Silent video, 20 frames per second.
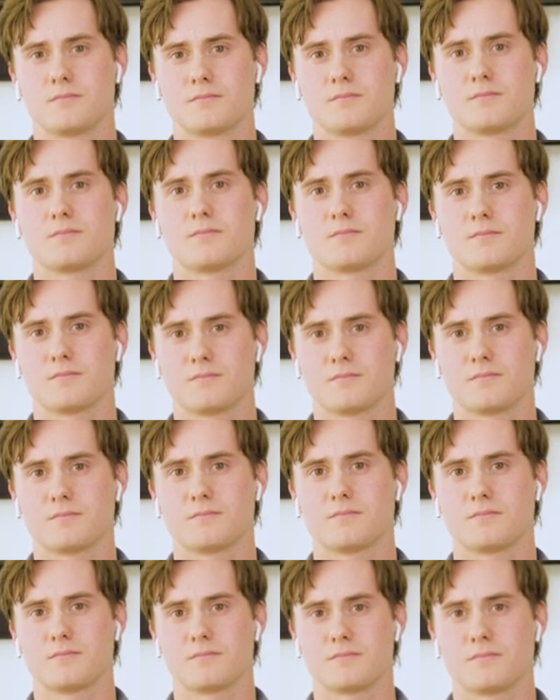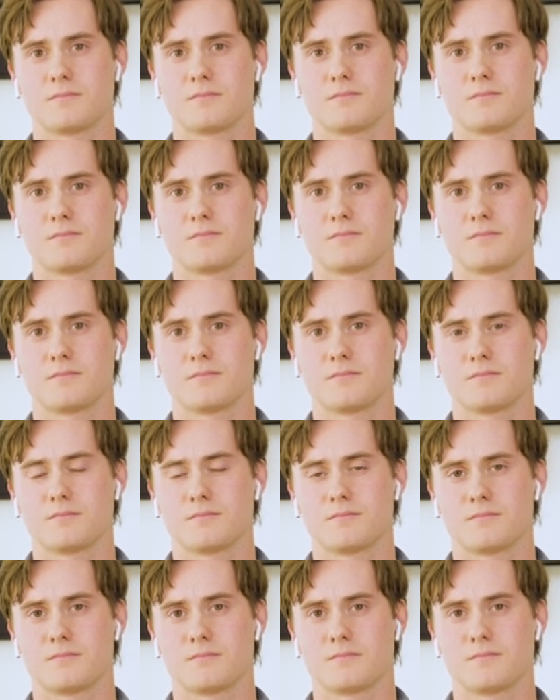
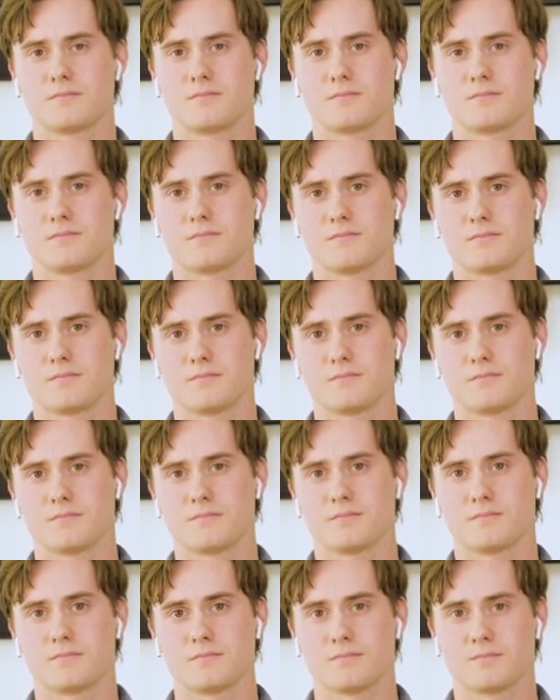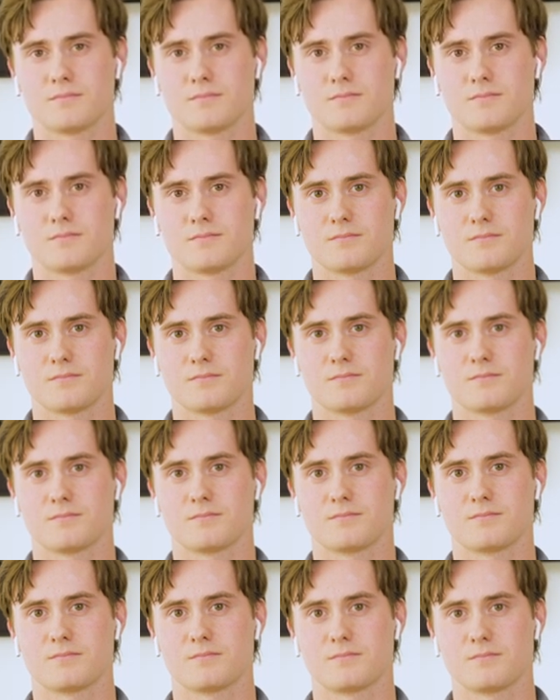
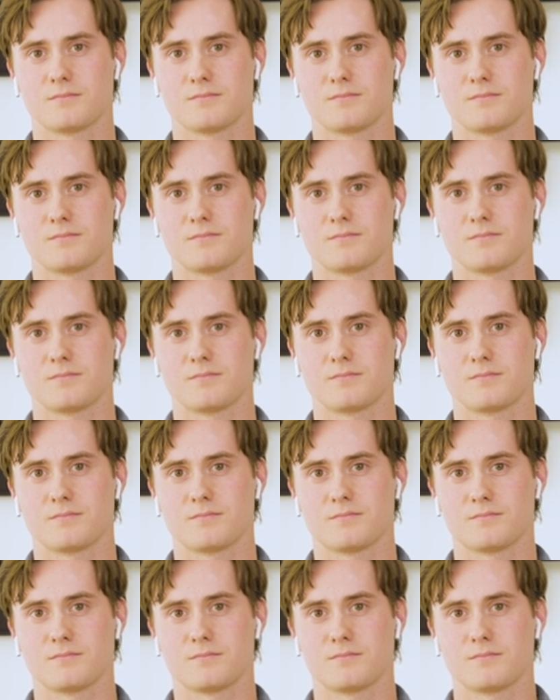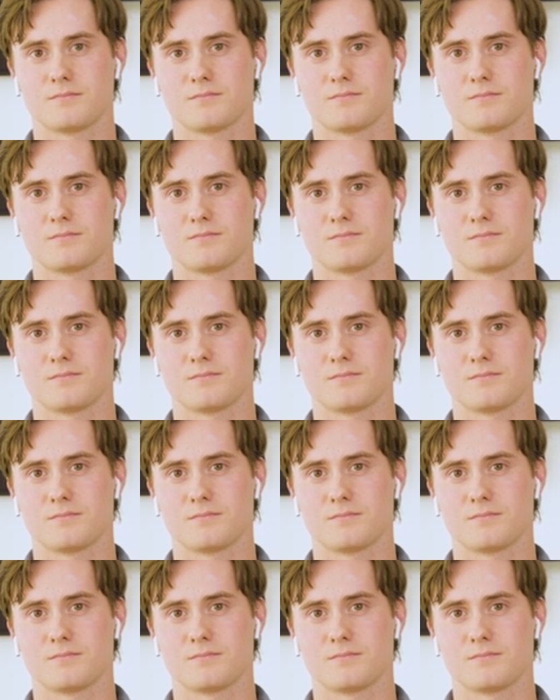No words are spoken by the person on screen.